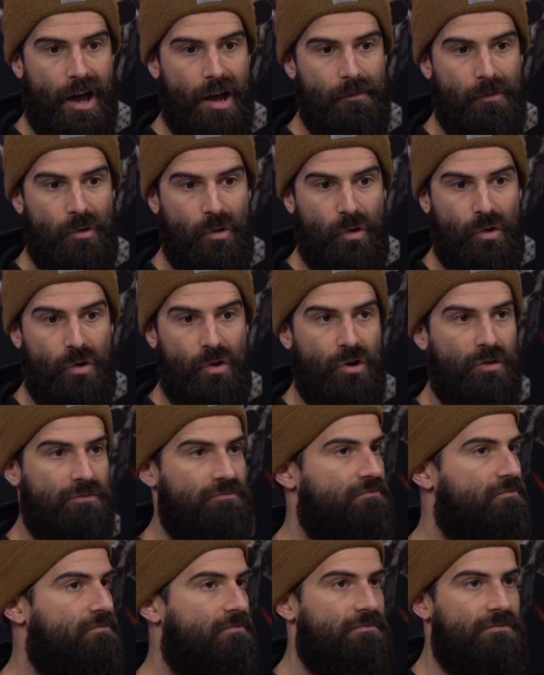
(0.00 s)
or
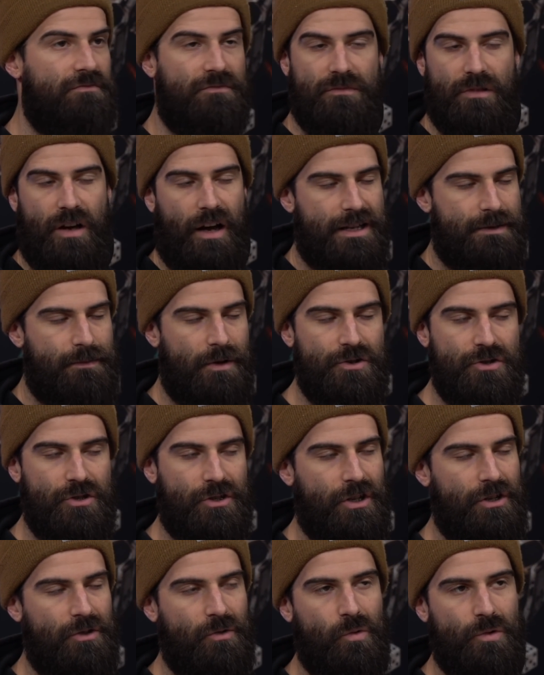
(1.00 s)
I suppose you
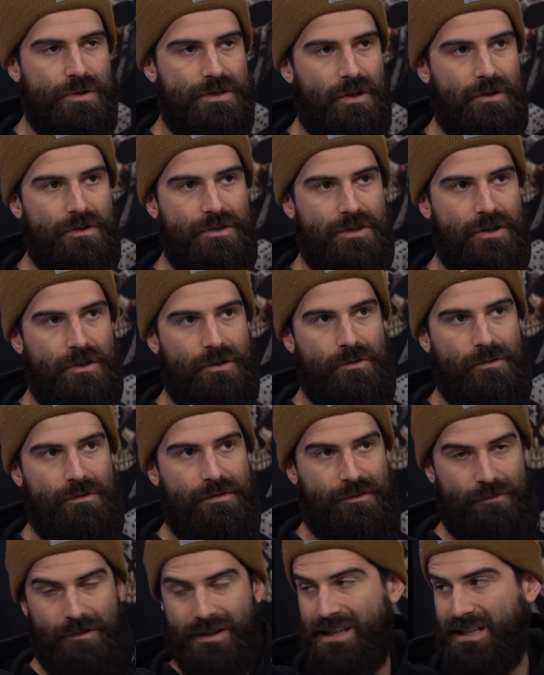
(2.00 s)
could also do
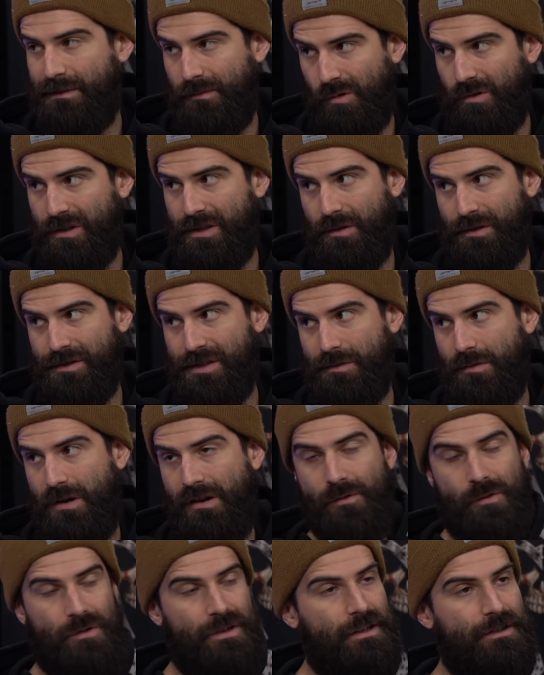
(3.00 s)
3 smaller squads as well
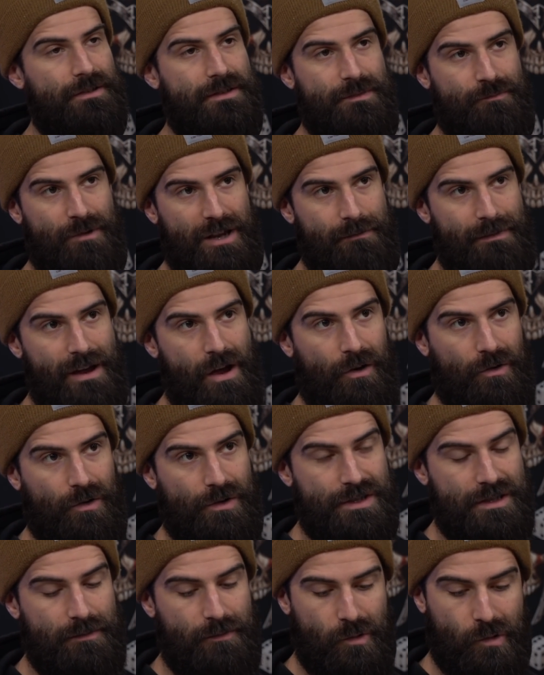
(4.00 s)
if you want to spread them out across
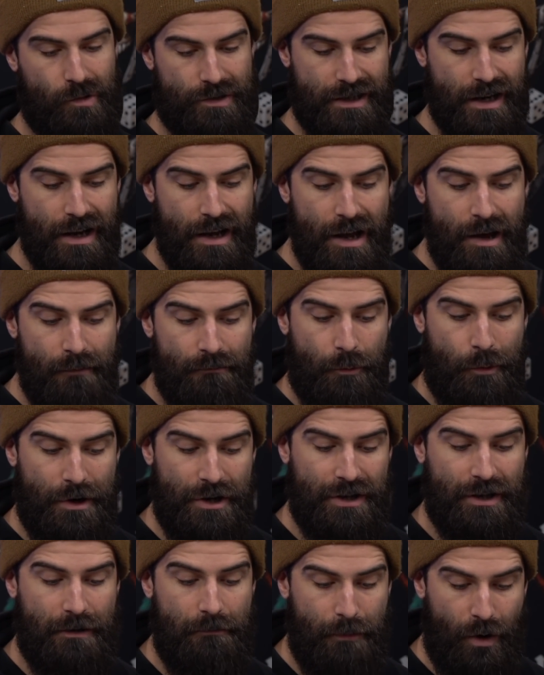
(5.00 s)
the board. But when
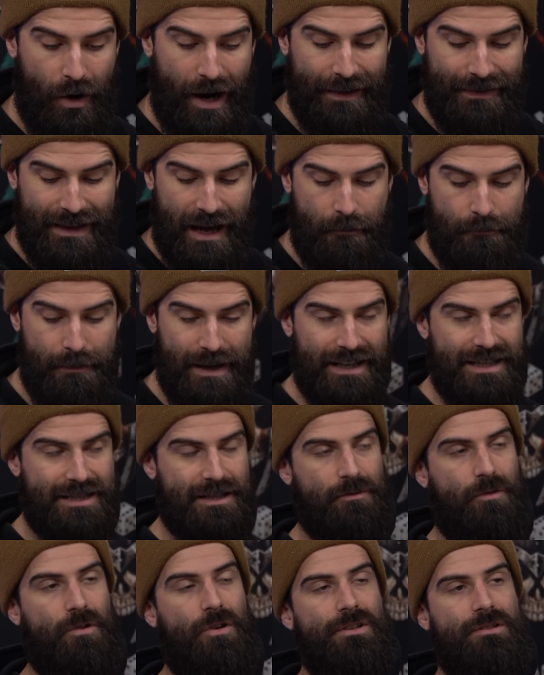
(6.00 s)
you combine that big
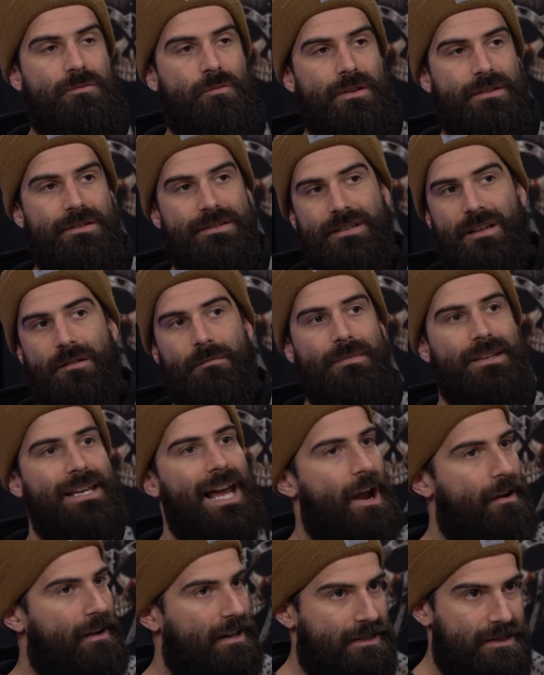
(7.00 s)
squad with some
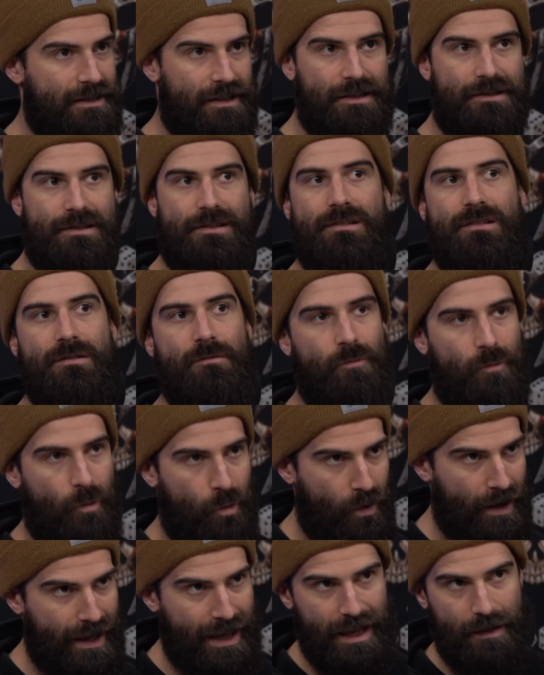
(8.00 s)
characters and some
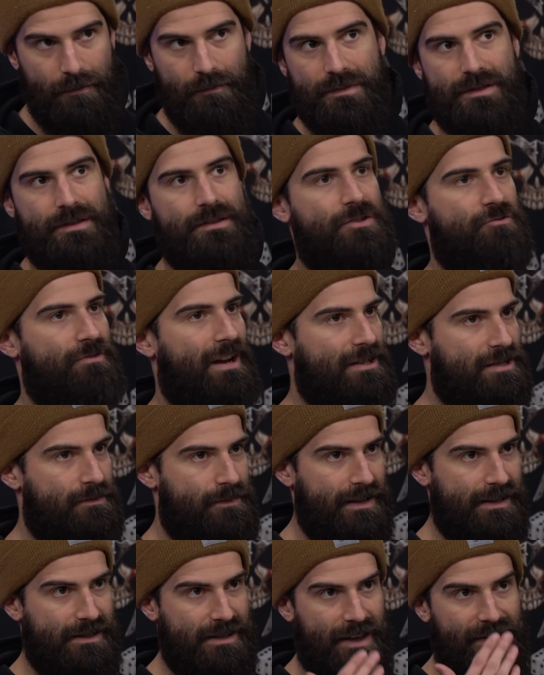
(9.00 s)
war hymns and stratagems,
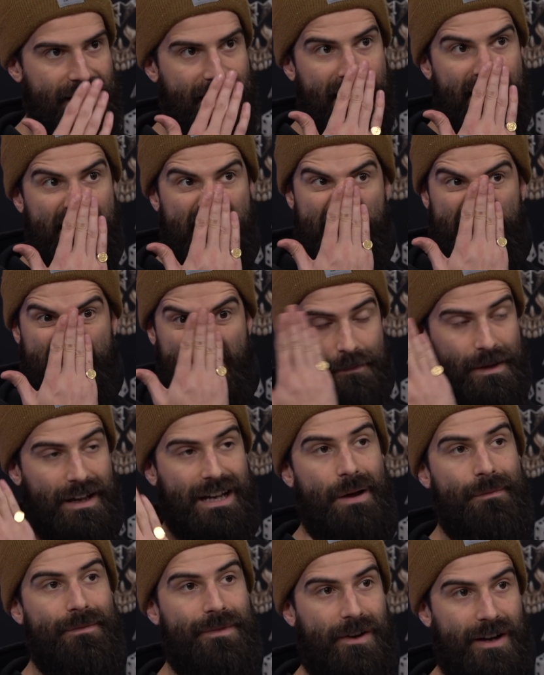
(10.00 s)
things like that, they
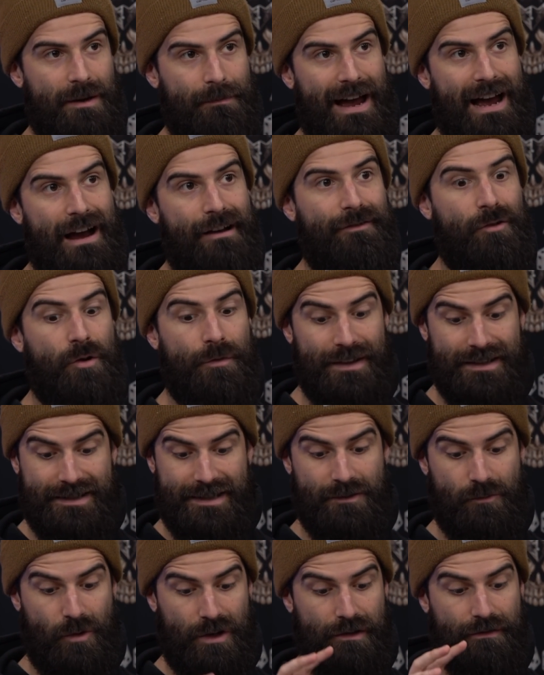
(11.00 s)
become very powerful. And this
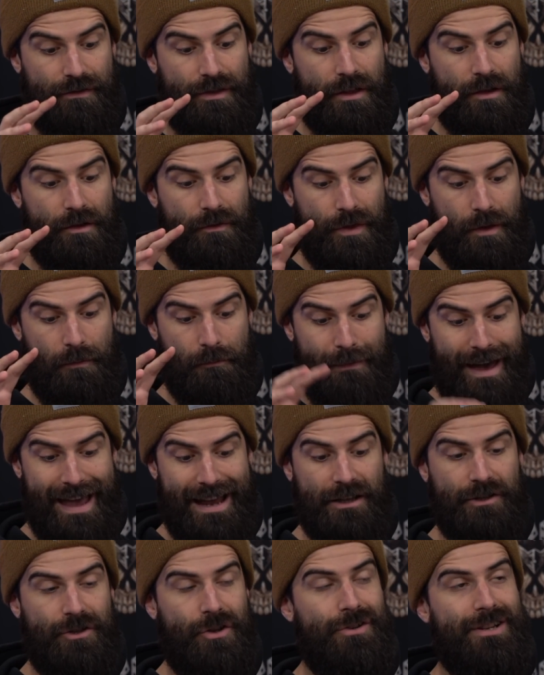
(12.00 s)
is one of the
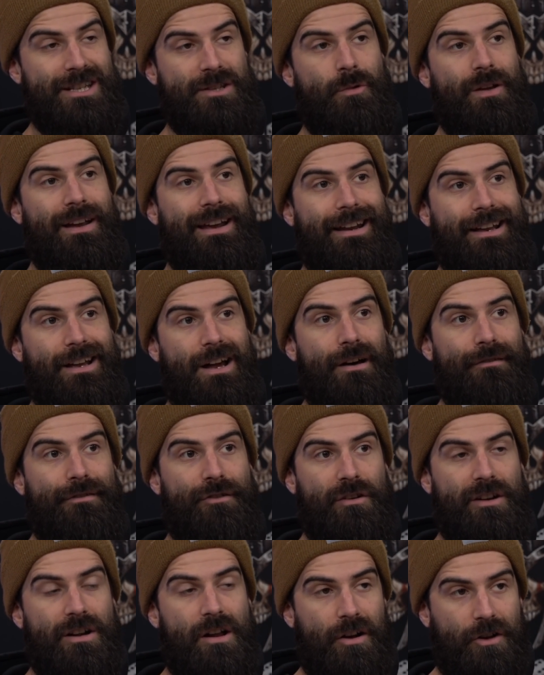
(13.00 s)
main units we're going to
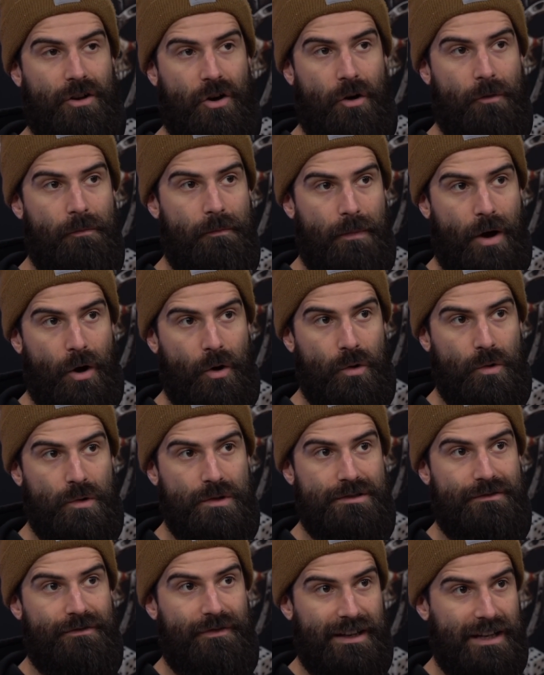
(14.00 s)
cover in our
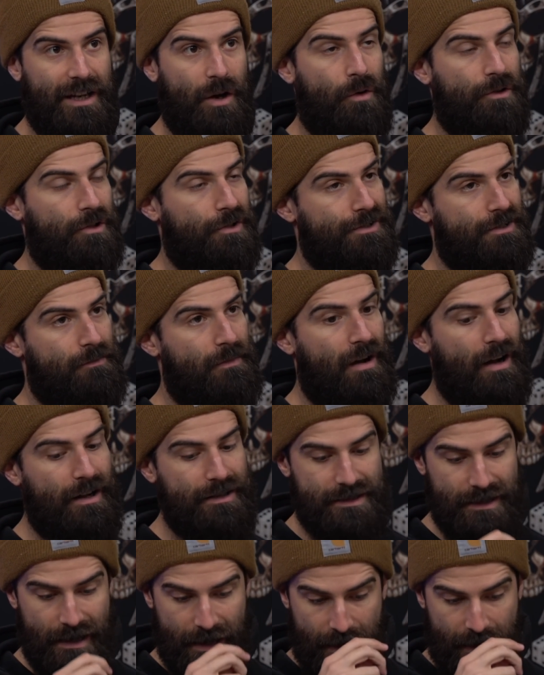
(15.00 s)
combos video on demand.